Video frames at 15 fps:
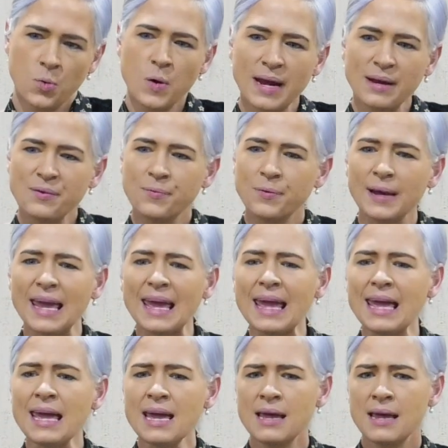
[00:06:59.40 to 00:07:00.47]
When
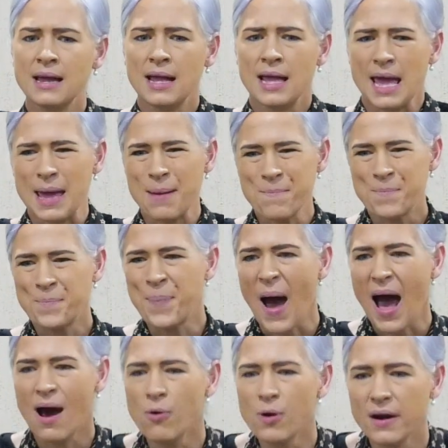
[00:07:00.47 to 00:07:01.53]
we
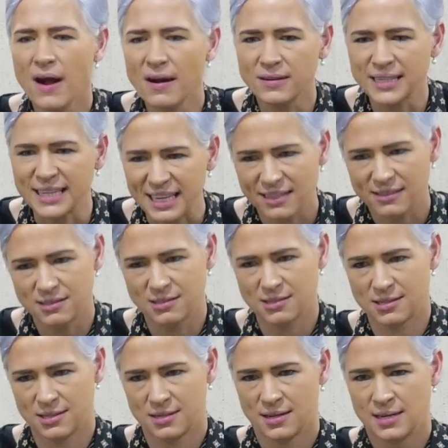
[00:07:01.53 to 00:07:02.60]
empower our
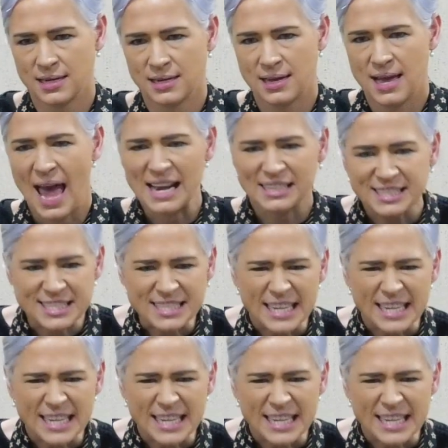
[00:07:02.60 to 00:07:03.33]
kids and